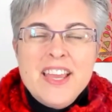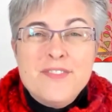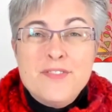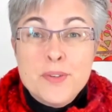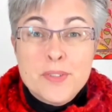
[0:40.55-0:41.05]

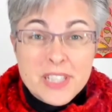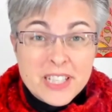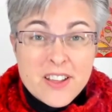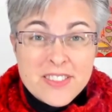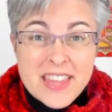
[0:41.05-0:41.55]
If you
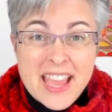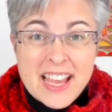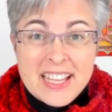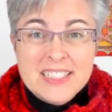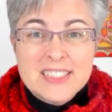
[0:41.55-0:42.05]
click on
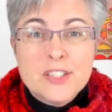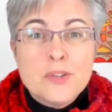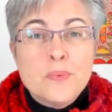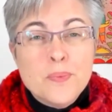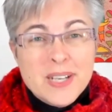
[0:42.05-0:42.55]
that,
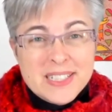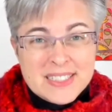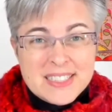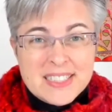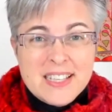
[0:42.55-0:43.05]

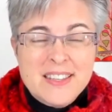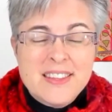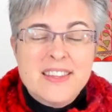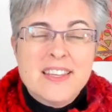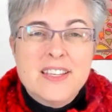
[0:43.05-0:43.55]
once
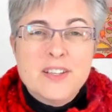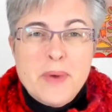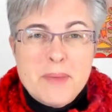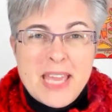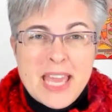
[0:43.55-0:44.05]
the
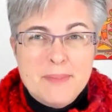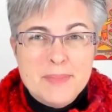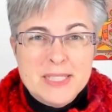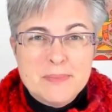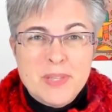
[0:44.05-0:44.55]

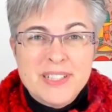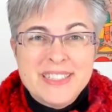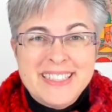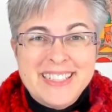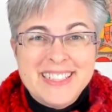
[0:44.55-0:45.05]
webcam is
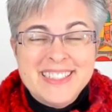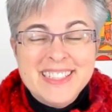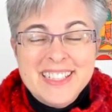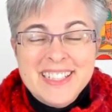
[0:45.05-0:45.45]
plugged in,